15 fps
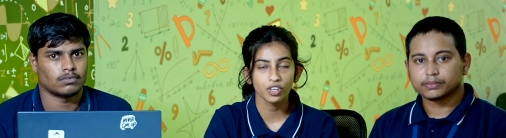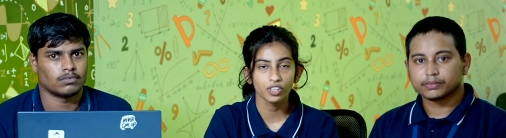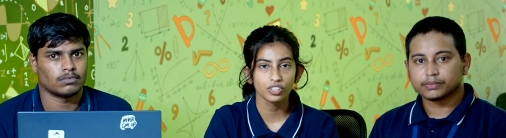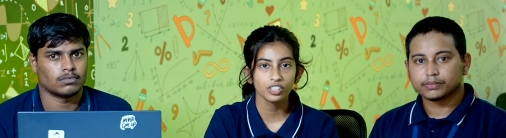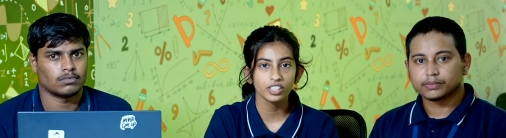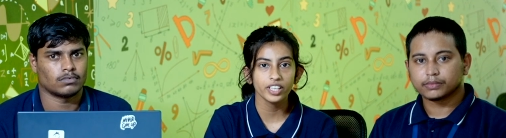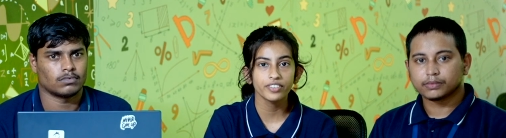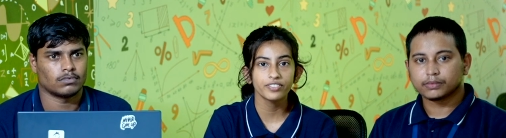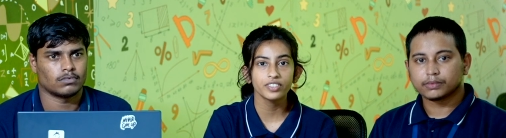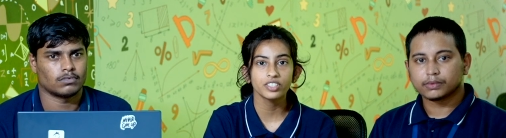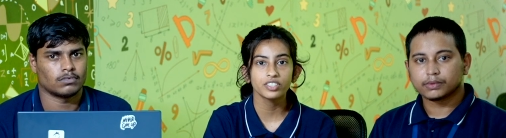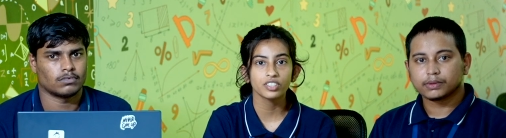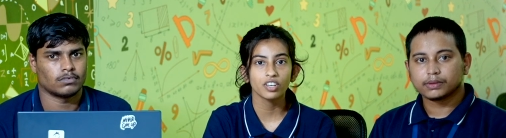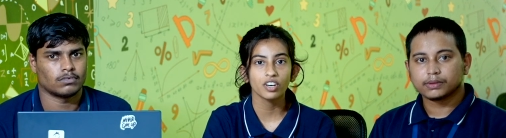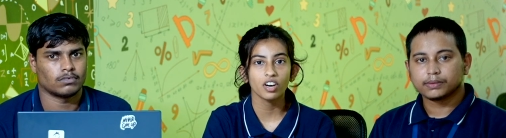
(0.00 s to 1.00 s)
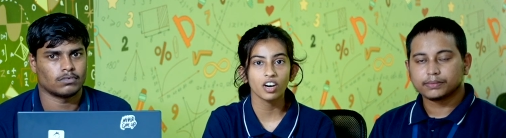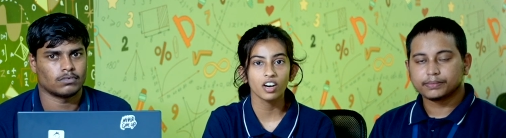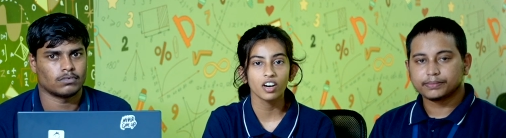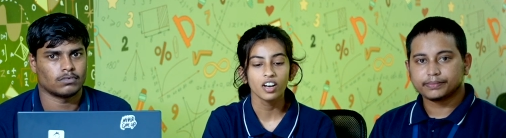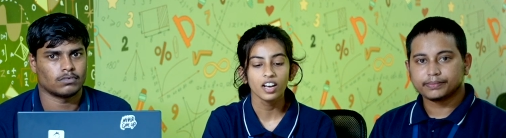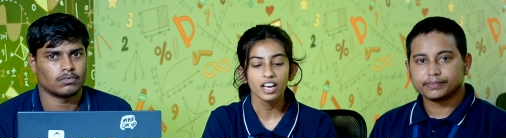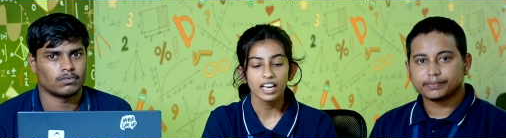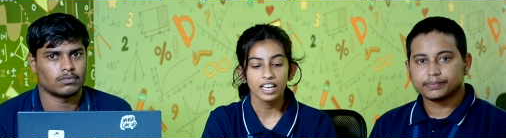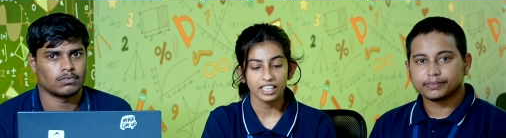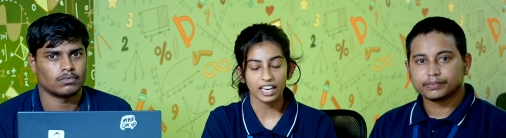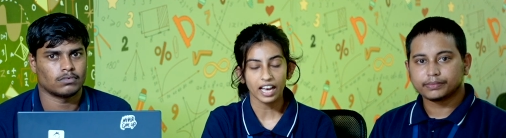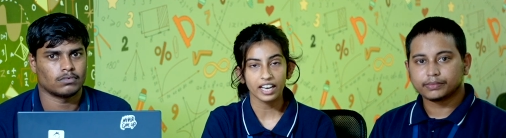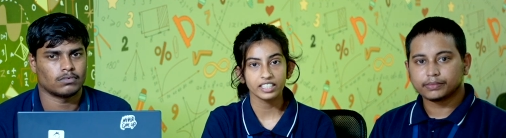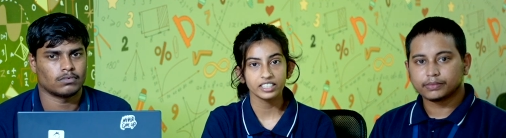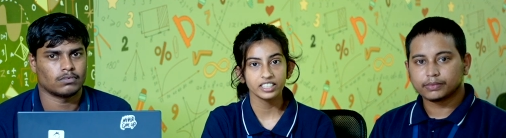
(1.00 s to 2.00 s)
Speaker 1: module. If we draw a
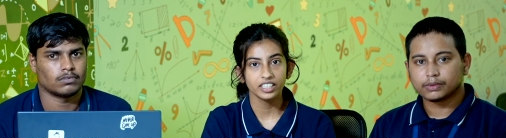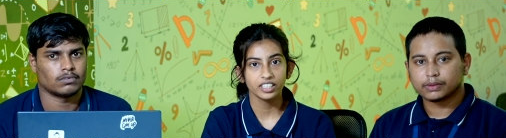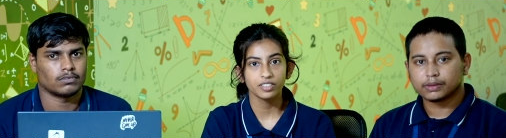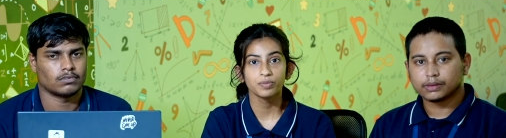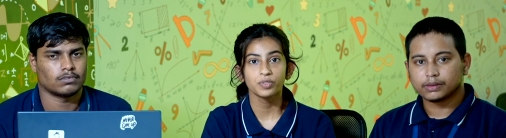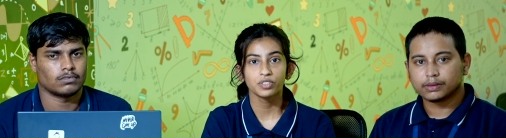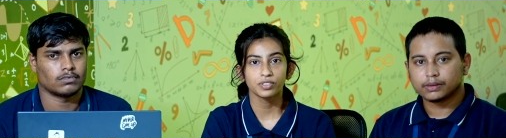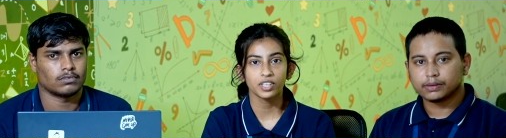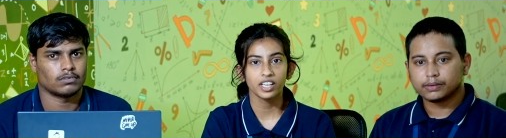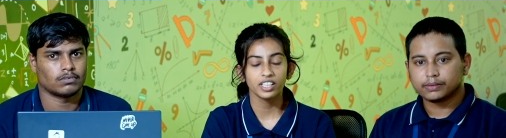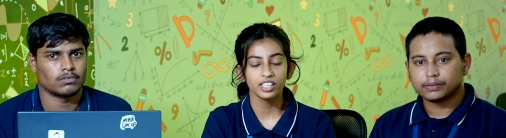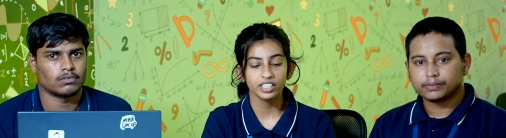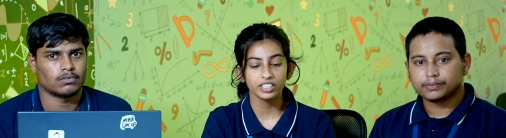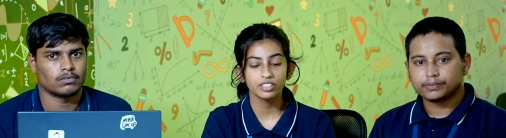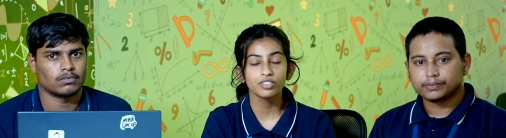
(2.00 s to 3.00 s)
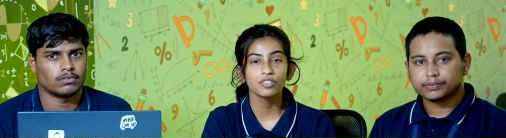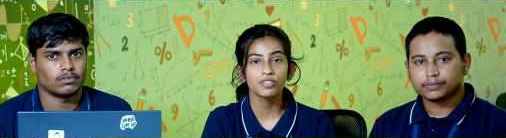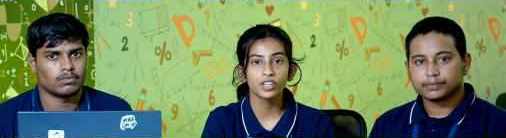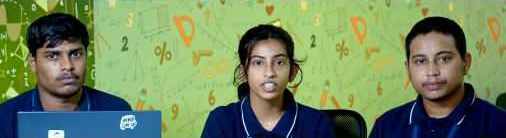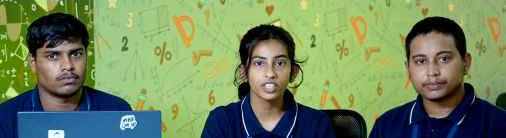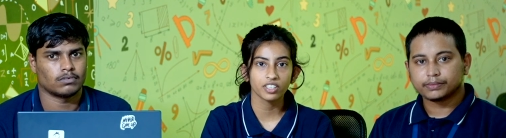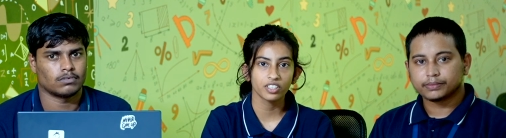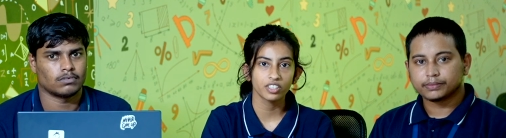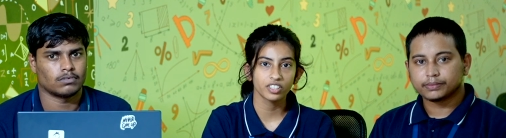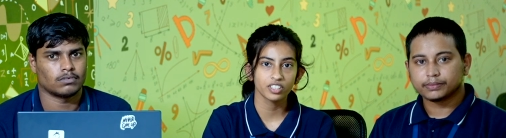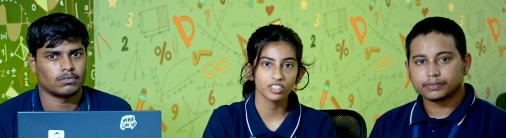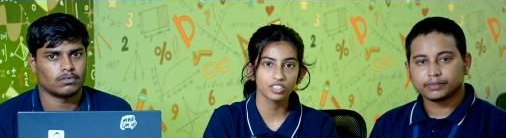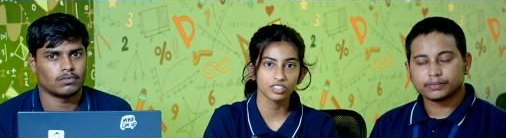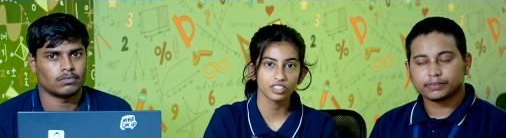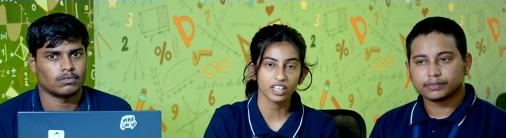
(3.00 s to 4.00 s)
line in mobile, it will work
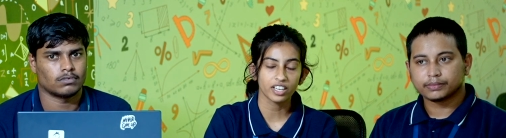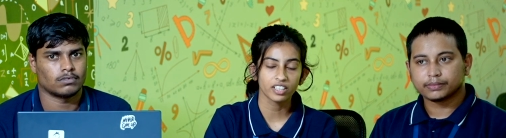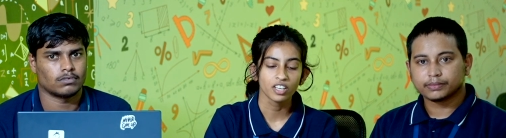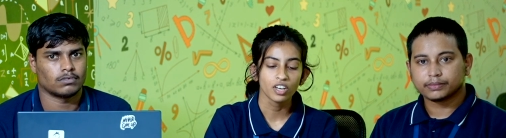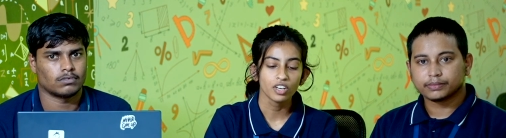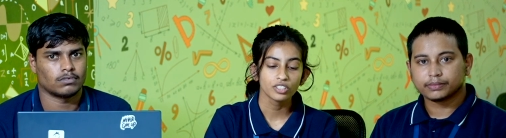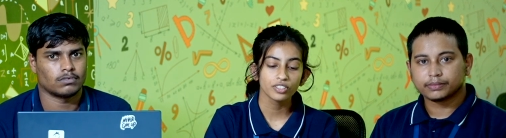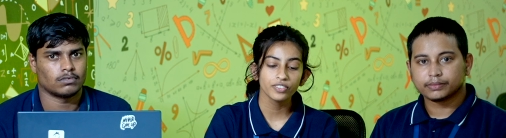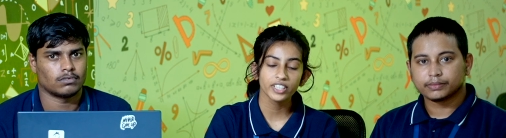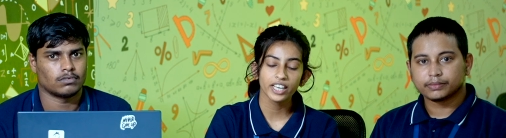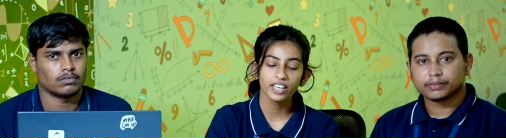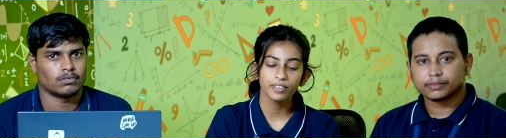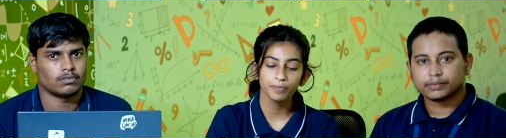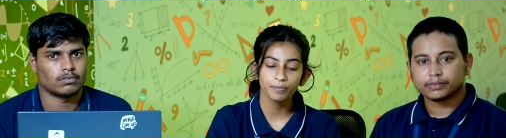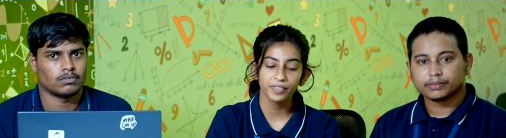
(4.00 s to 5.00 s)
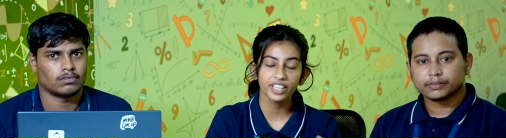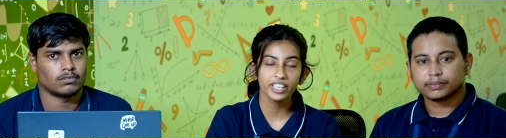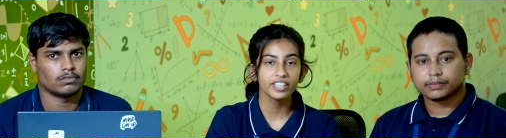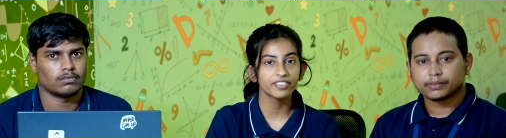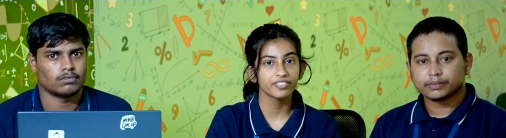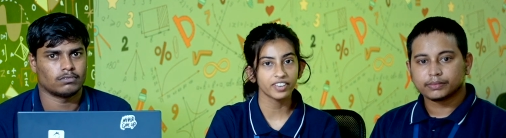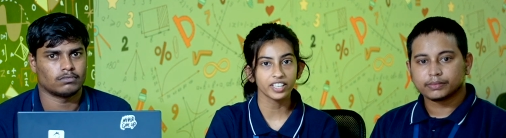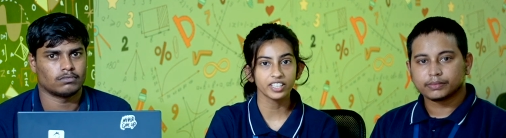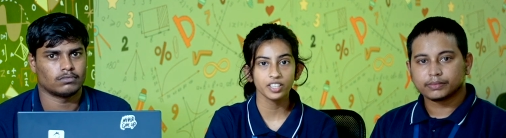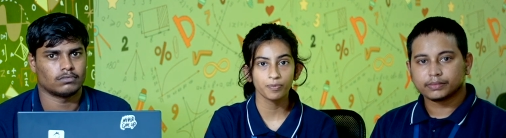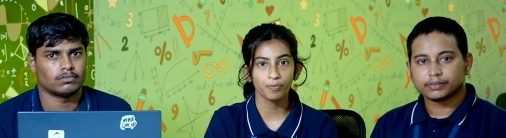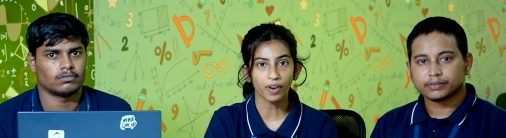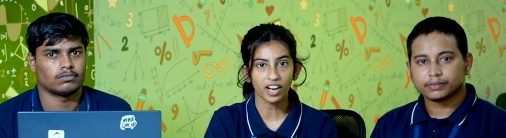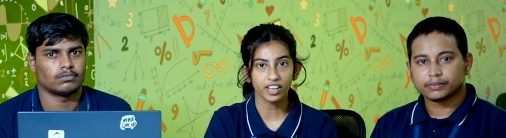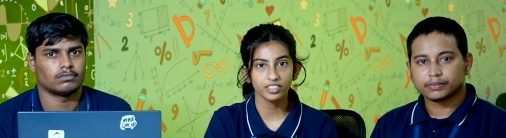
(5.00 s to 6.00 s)
according to that. So we can predefine
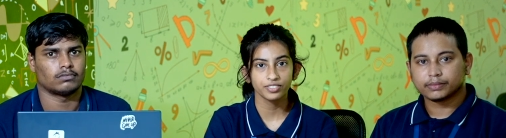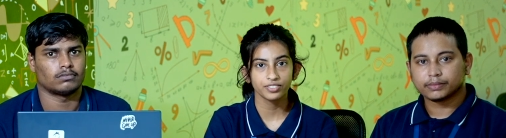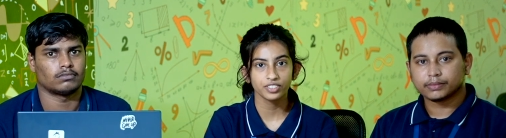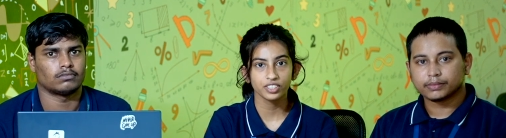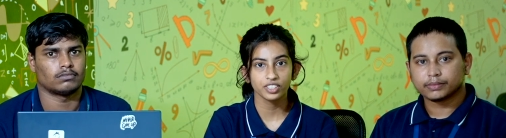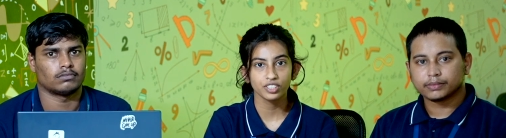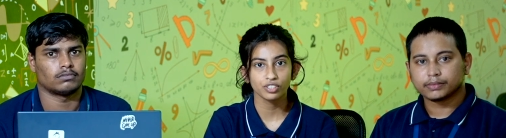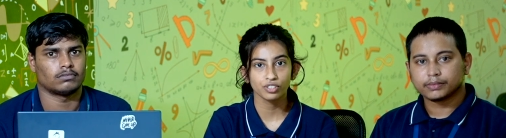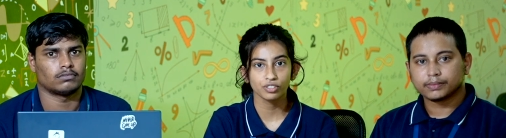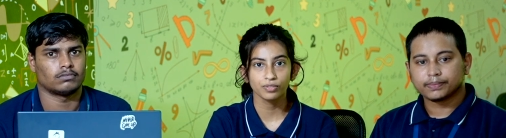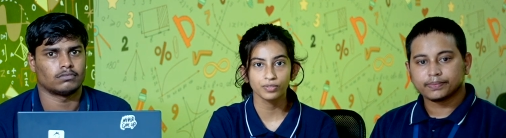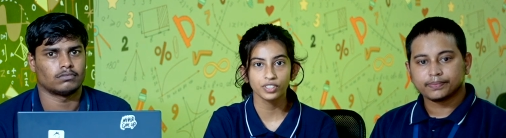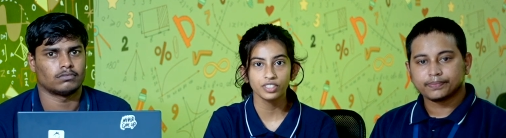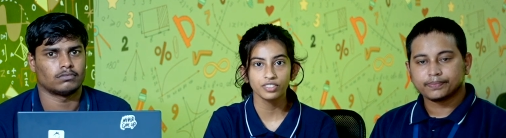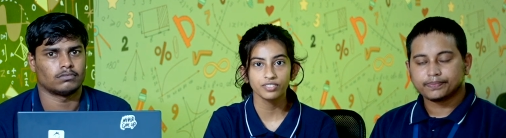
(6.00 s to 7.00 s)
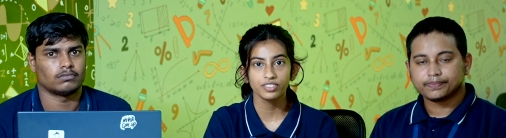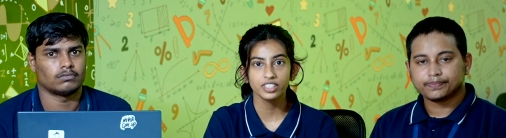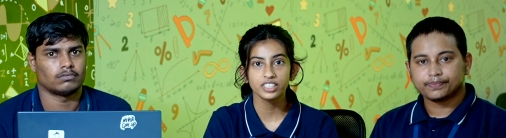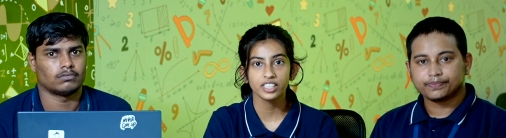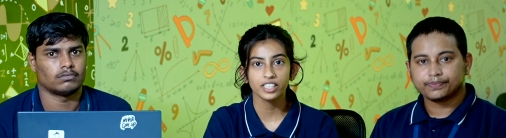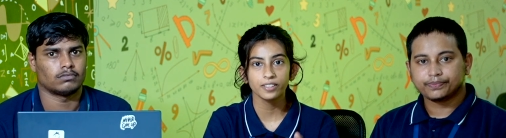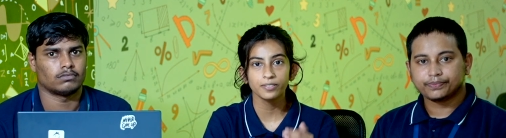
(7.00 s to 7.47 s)
the path for this robot which